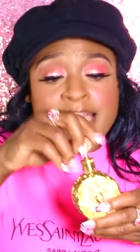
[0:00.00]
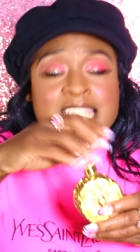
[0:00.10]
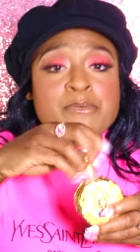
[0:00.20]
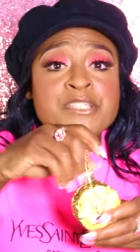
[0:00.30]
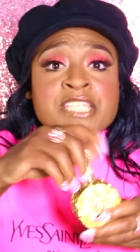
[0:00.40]

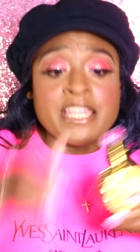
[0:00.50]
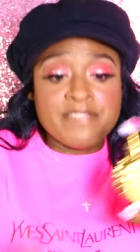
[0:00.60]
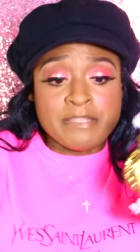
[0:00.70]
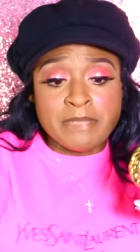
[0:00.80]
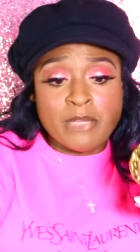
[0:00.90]
That's what she
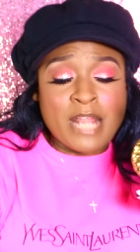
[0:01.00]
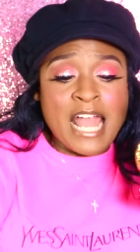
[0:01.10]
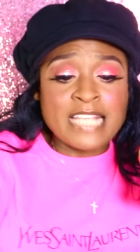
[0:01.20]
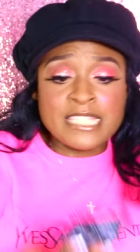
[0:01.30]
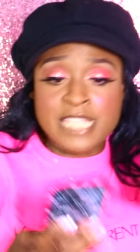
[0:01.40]
gives me when
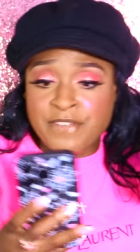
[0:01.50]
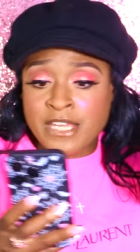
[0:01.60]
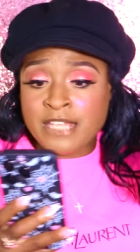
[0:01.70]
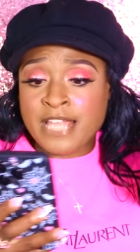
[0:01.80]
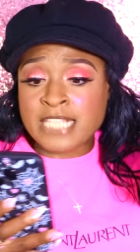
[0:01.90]
I sniff
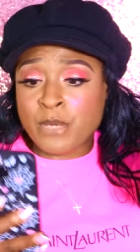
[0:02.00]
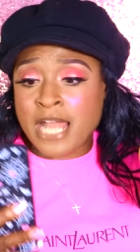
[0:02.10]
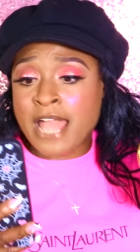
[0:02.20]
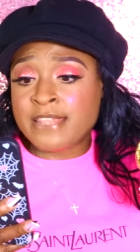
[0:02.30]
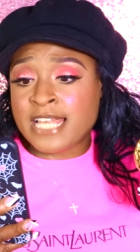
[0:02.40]
it. That's
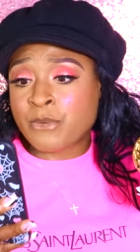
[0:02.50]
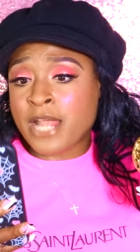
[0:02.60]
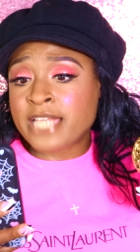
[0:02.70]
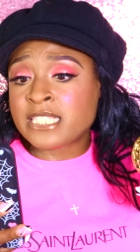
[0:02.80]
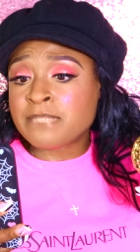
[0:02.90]
what I that's
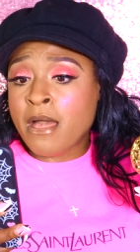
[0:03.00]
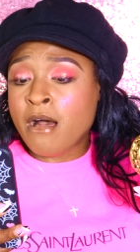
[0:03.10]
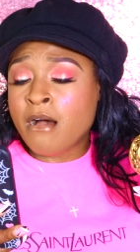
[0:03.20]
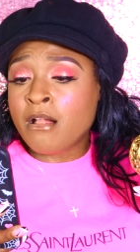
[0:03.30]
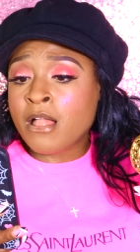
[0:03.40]
what I
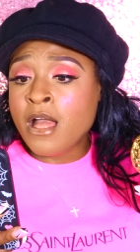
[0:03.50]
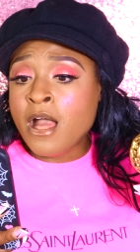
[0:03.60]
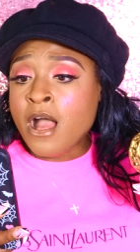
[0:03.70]
smell.